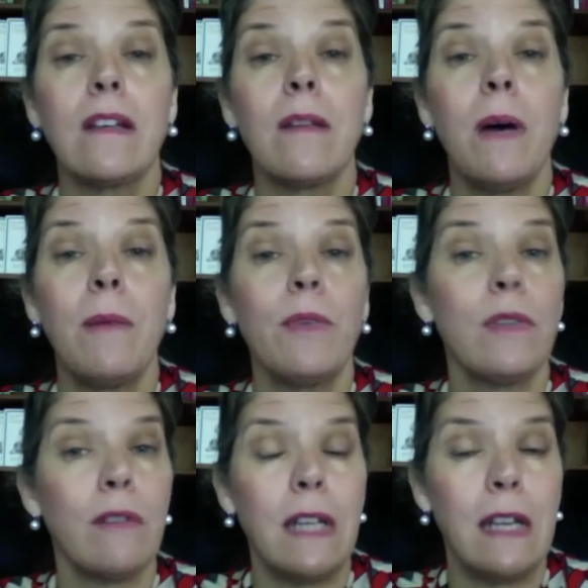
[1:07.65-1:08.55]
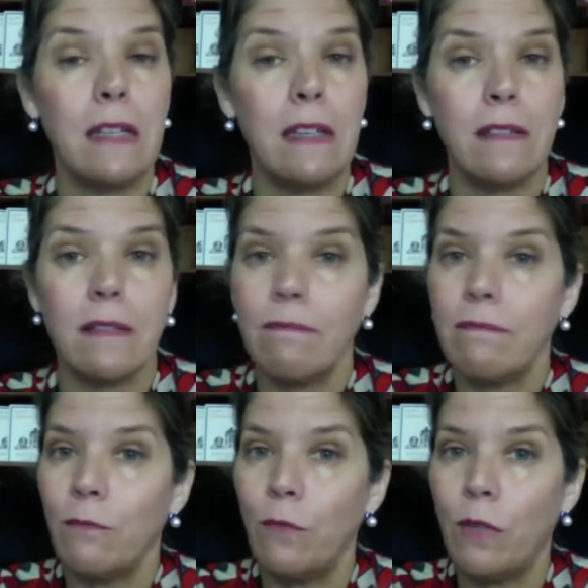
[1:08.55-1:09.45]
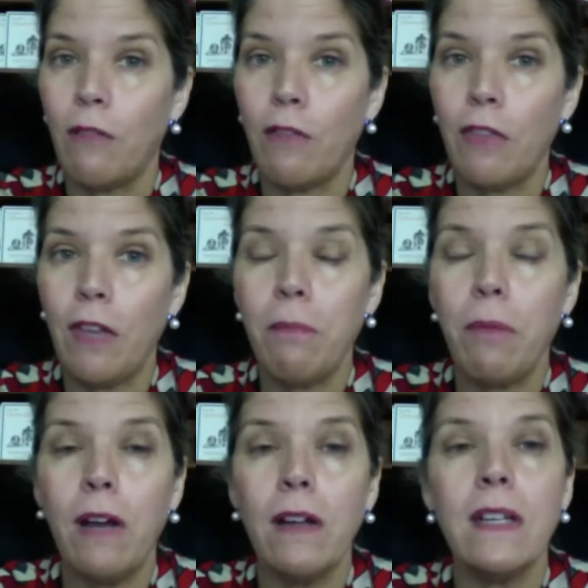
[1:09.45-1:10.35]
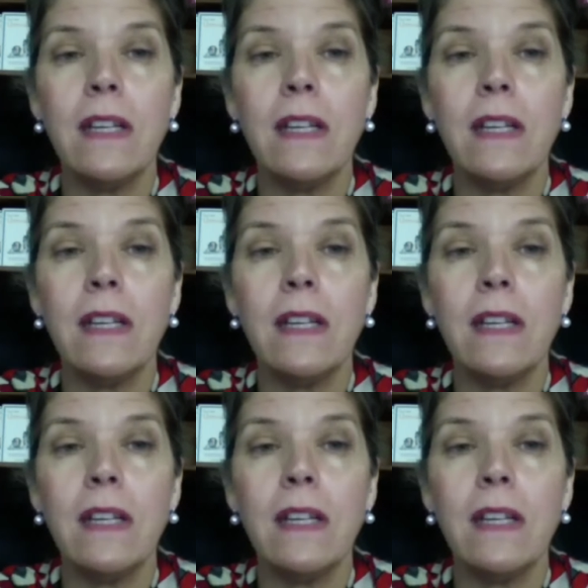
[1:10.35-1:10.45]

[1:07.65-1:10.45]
come up with great ideas. We covered that part.